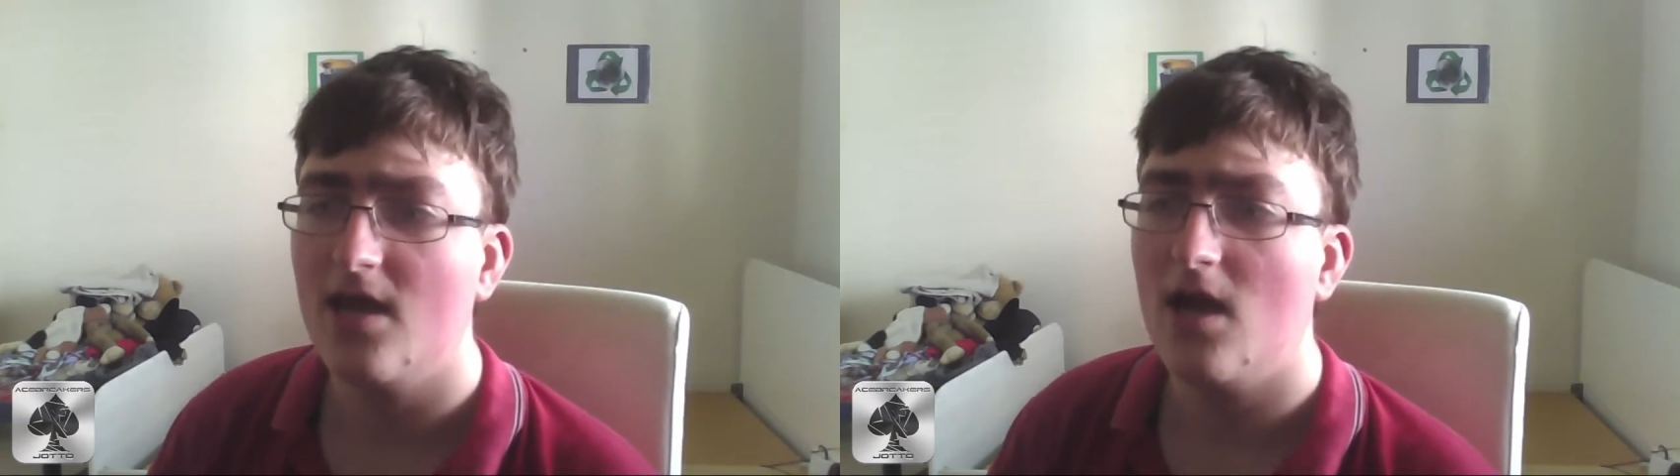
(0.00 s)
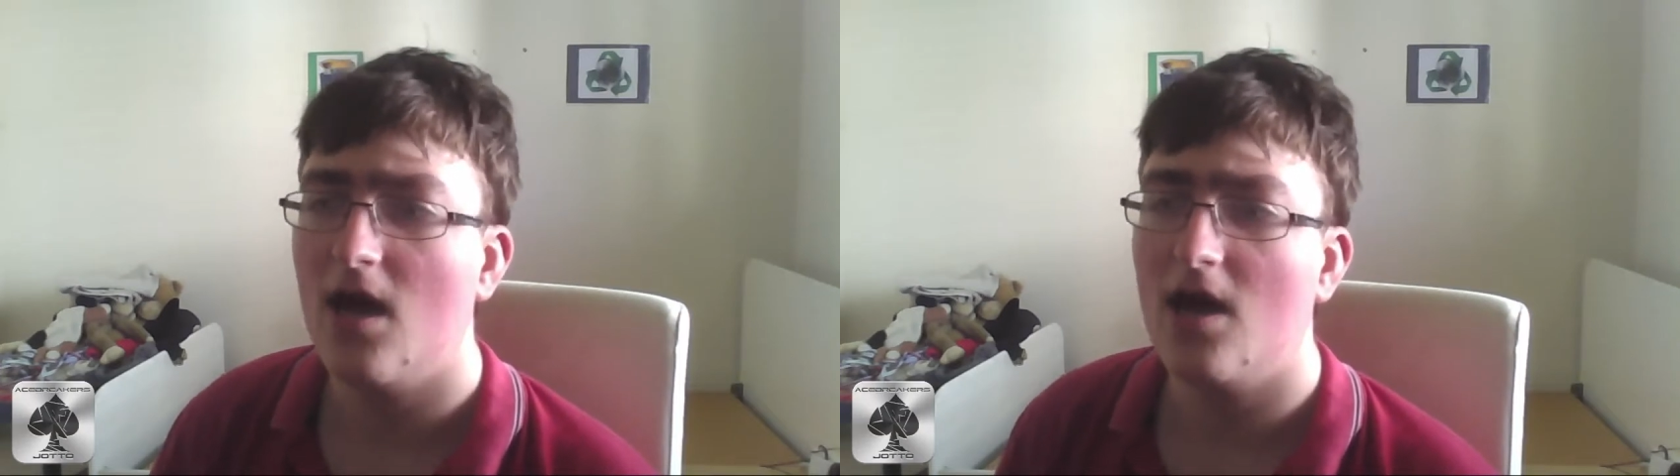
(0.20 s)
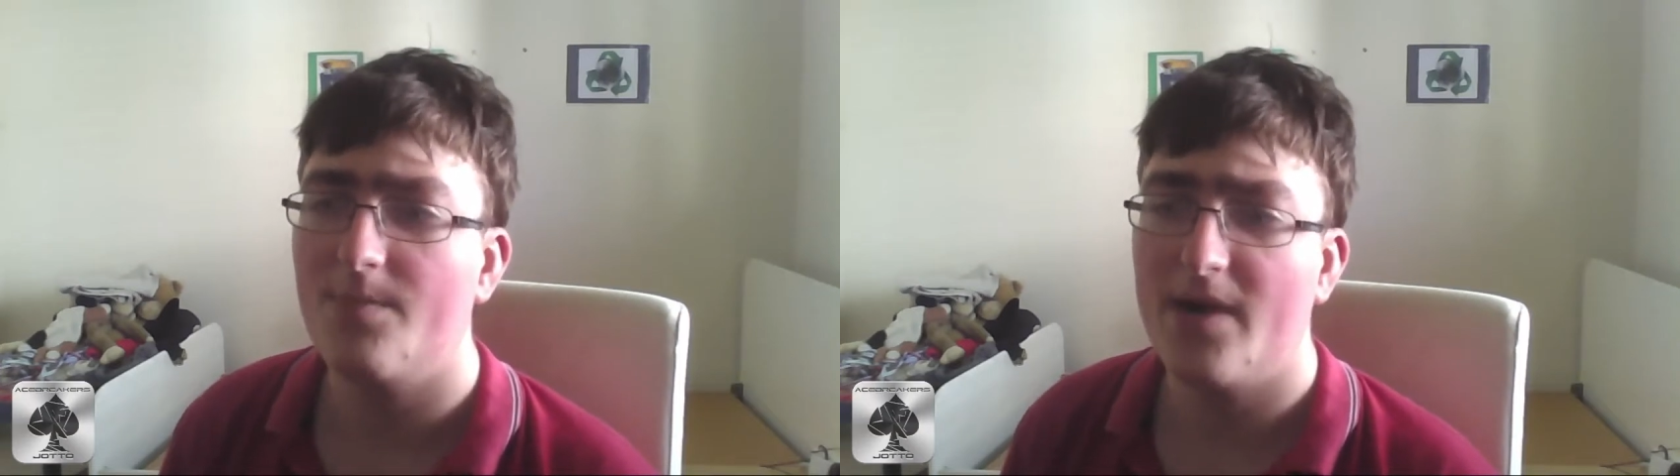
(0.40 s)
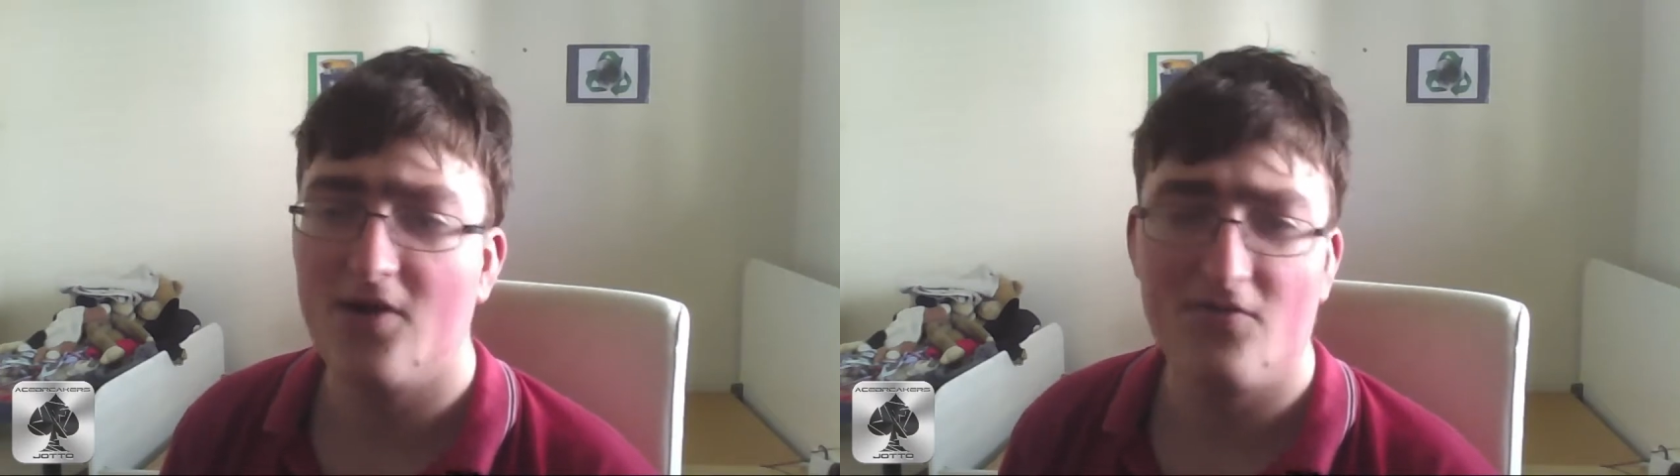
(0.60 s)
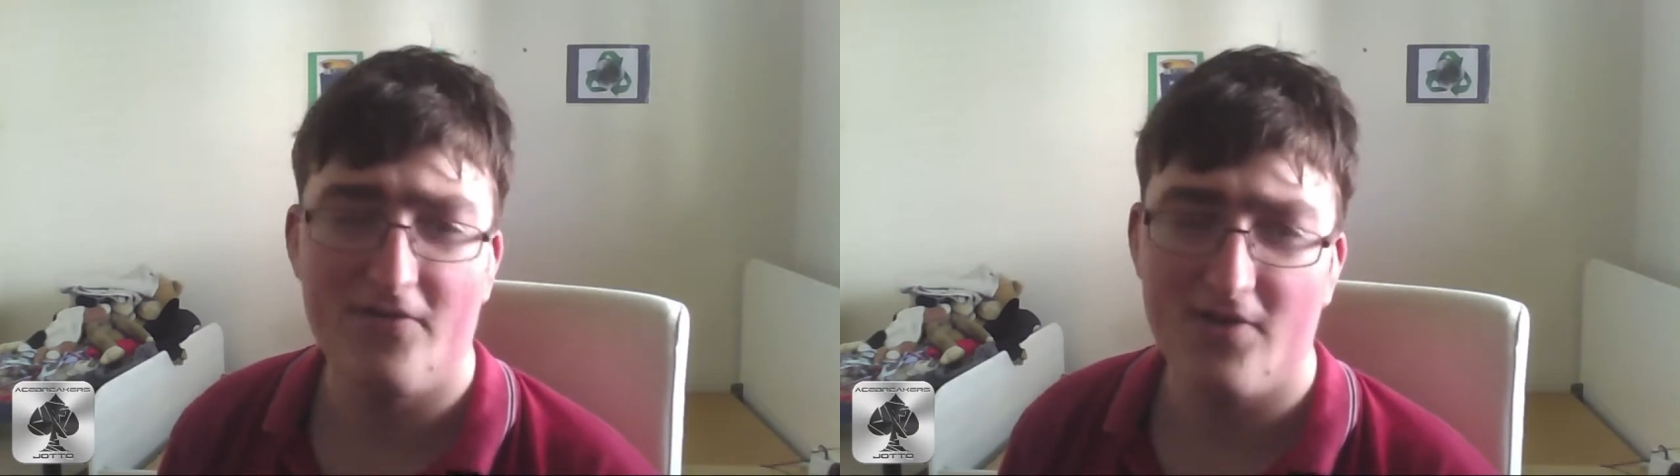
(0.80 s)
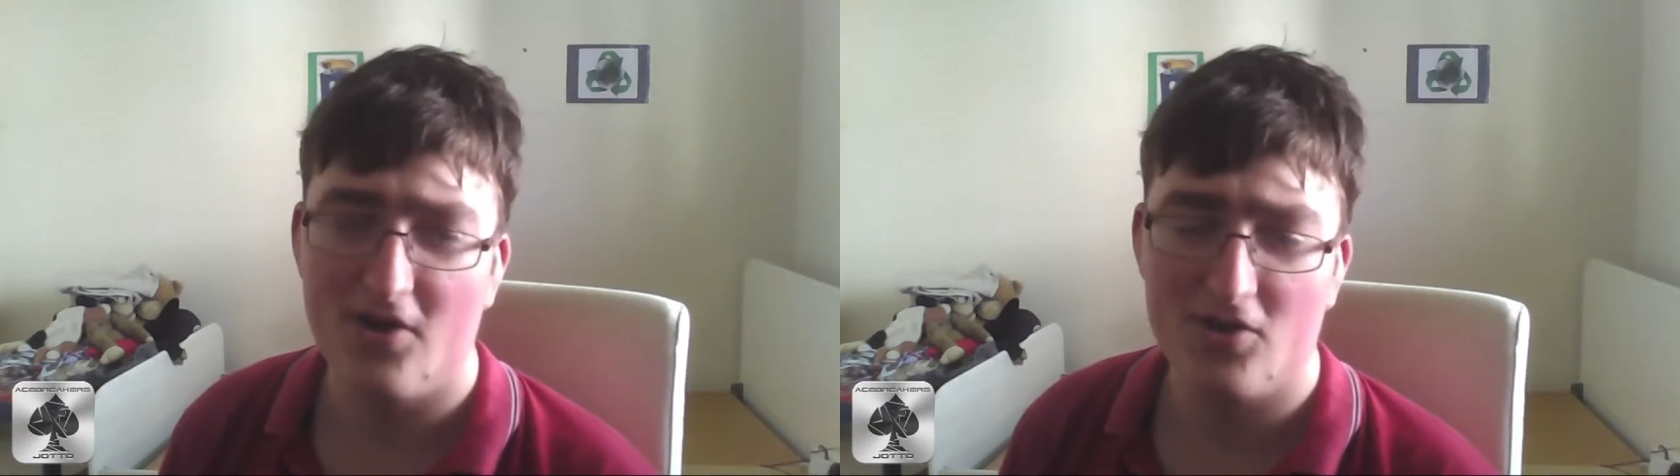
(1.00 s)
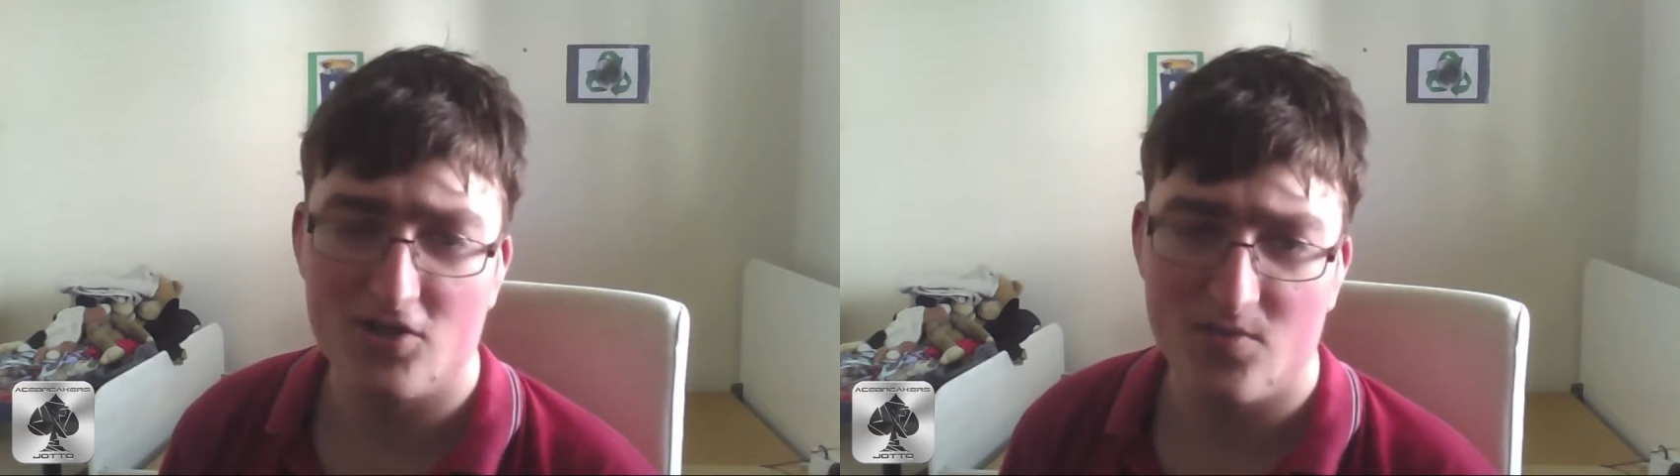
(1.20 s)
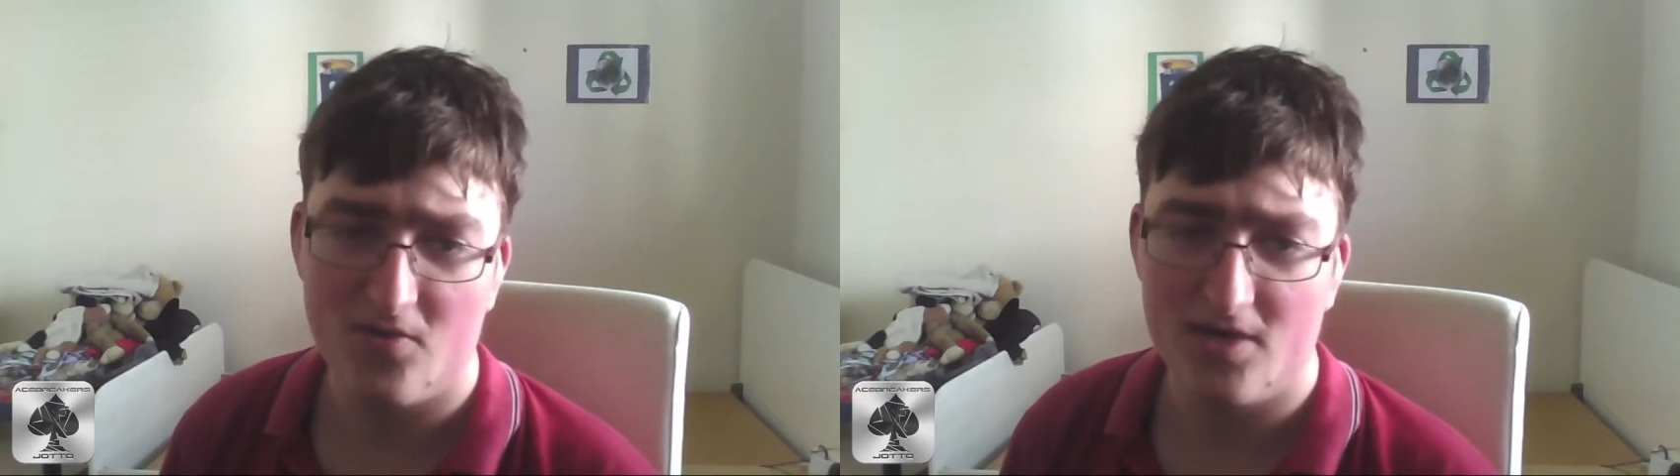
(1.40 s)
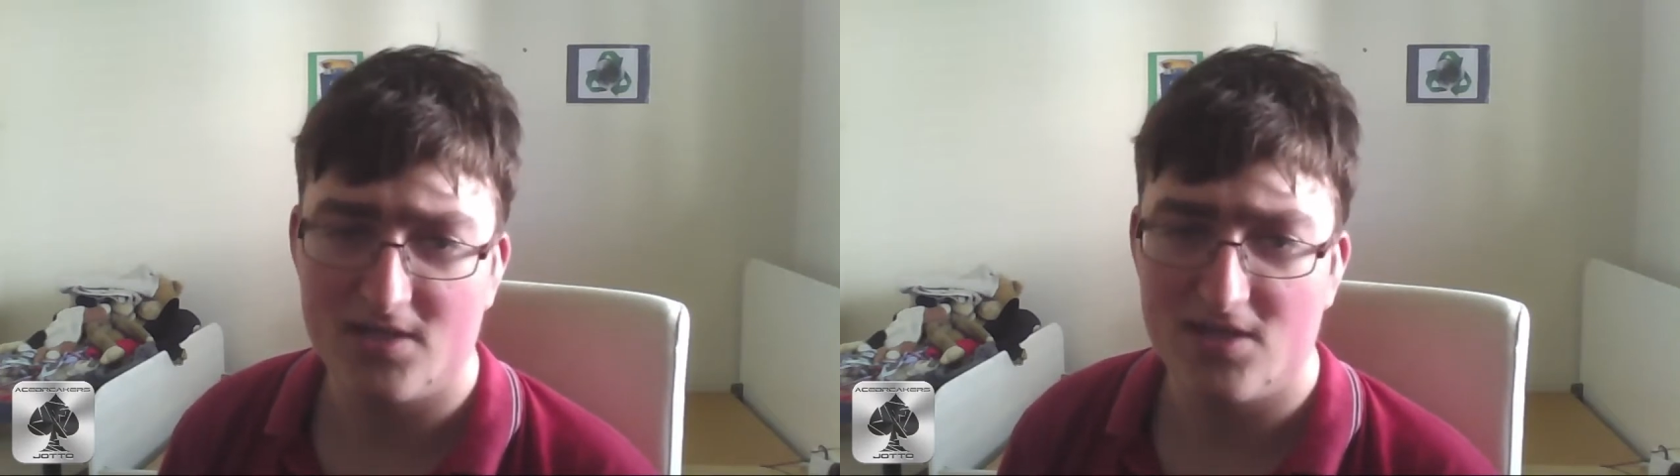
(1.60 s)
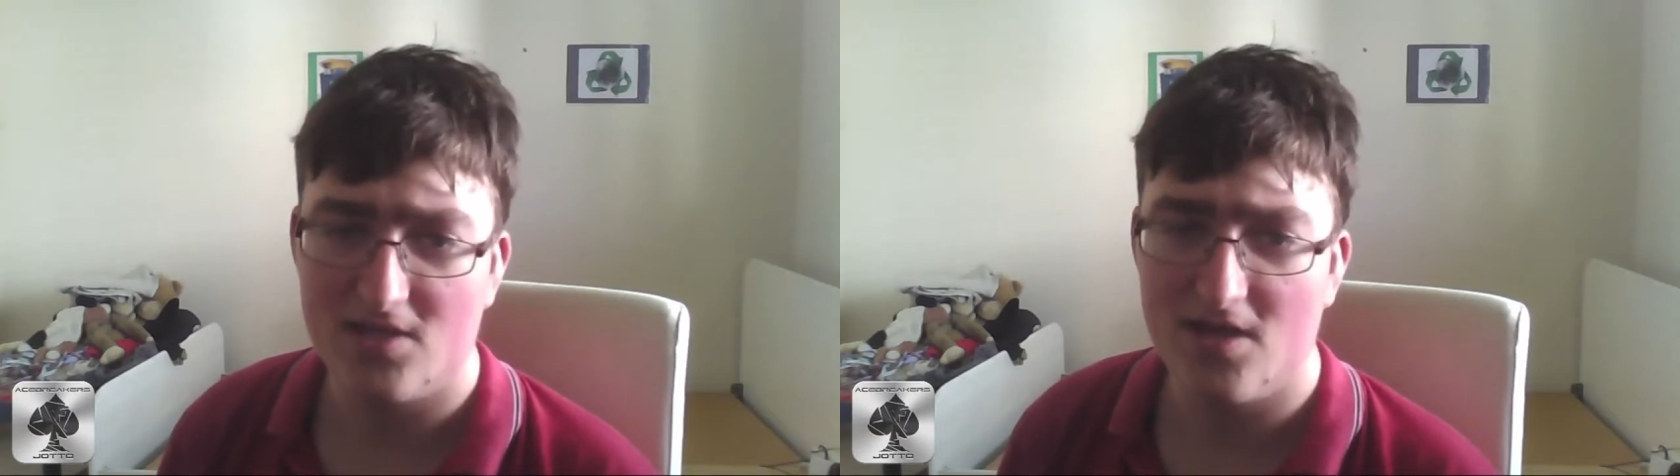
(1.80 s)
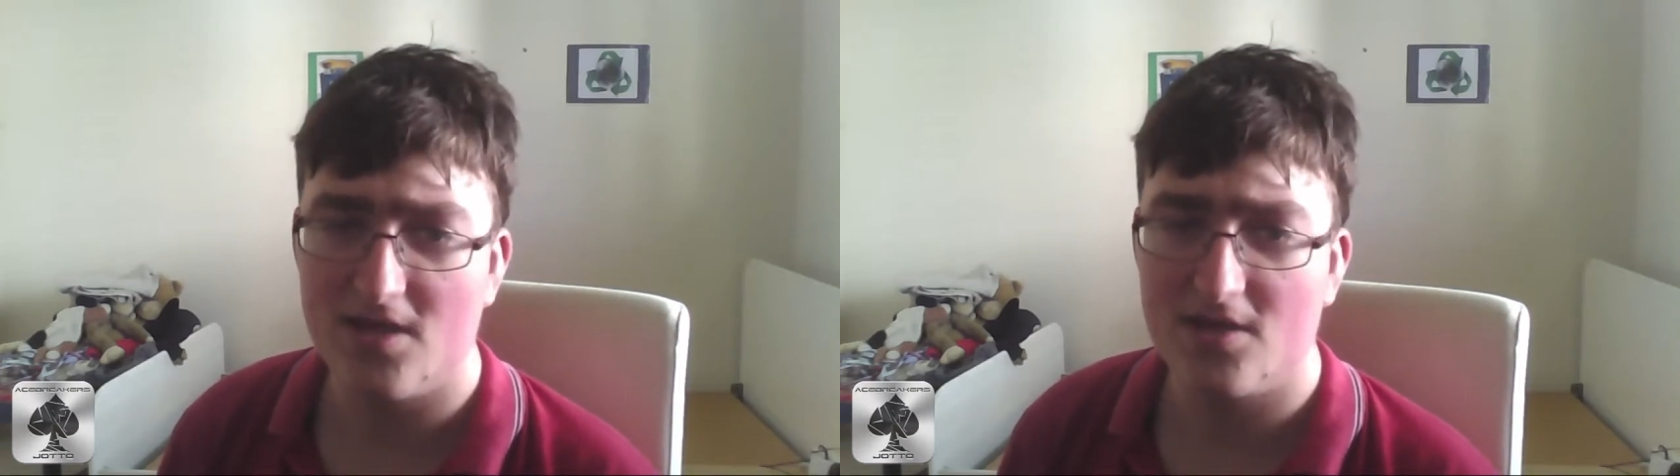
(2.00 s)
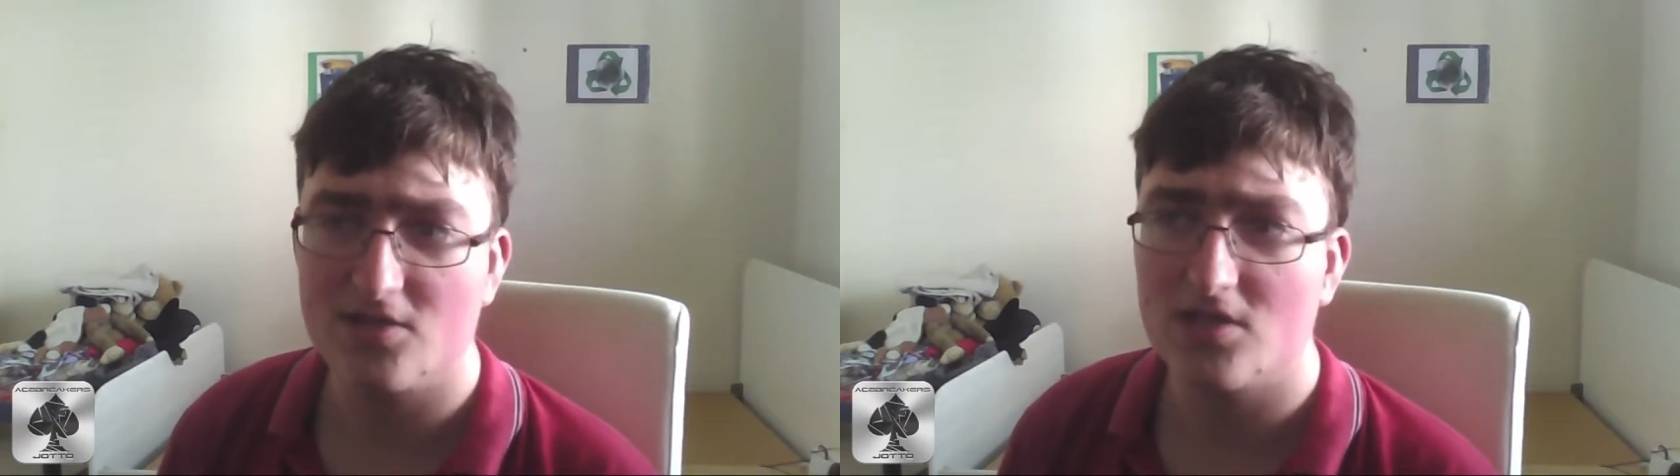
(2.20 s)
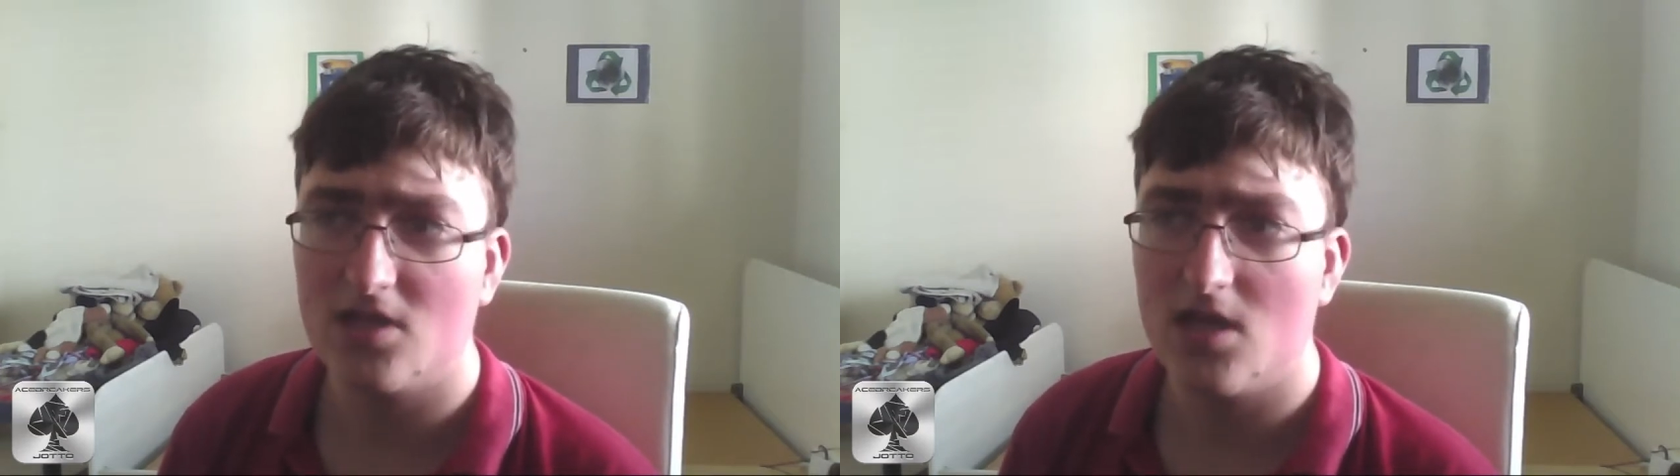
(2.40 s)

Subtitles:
Baron Rivendare does some crazy things,